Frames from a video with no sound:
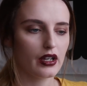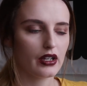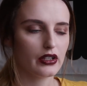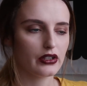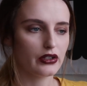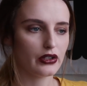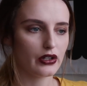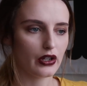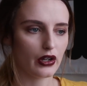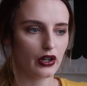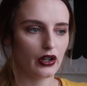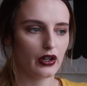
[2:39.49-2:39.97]

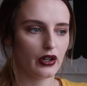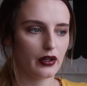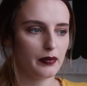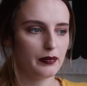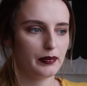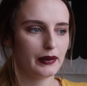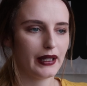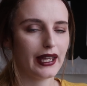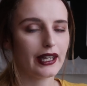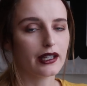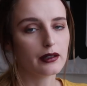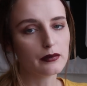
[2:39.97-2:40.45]
you know,
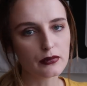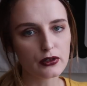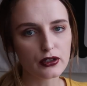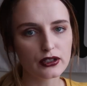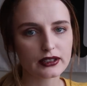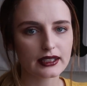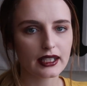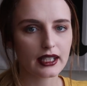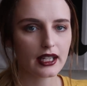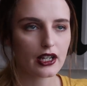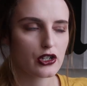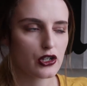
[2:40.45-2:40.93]
playing
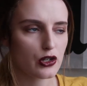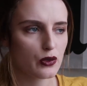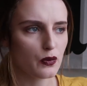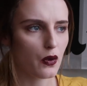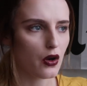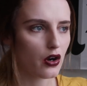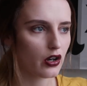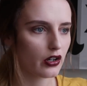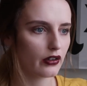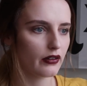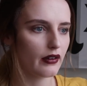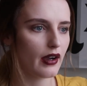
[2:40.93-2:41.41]
music as you
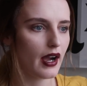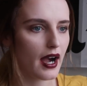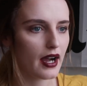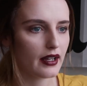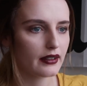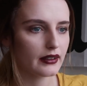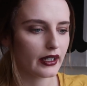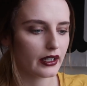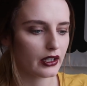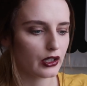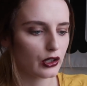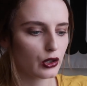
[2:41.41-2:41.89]
walk
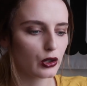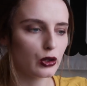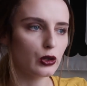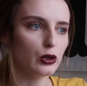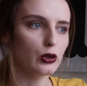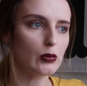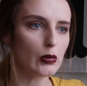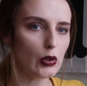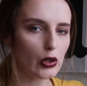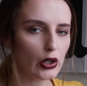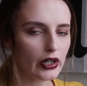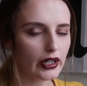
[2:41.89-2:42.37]
around like a
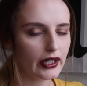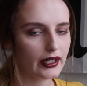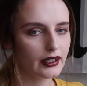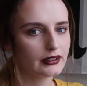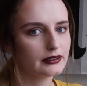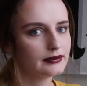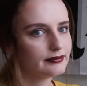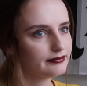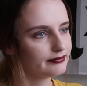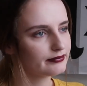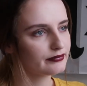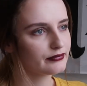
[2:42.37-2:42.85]
cool boy.
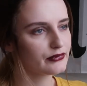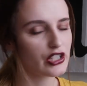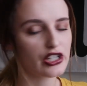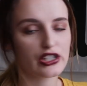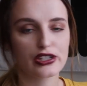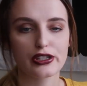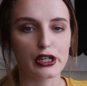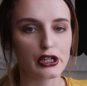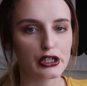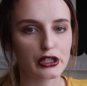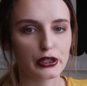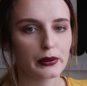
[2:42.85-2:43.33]

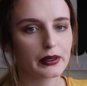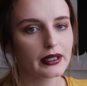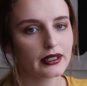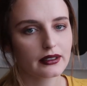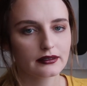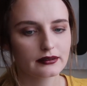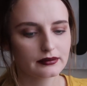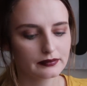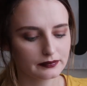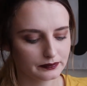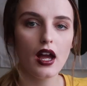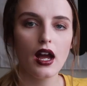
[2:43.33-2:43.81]
Just don't do it.